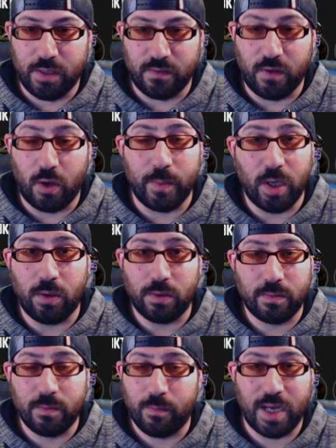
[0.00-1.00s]
lo and
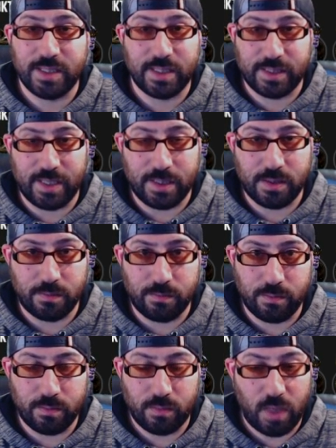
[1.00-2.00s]
behold, my success
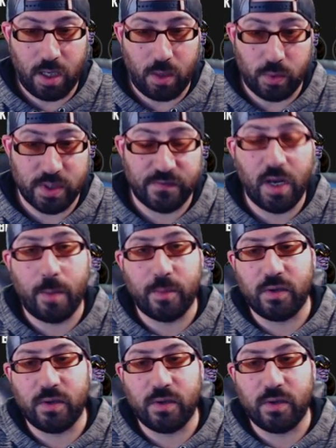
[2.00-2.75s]
was phenomenal,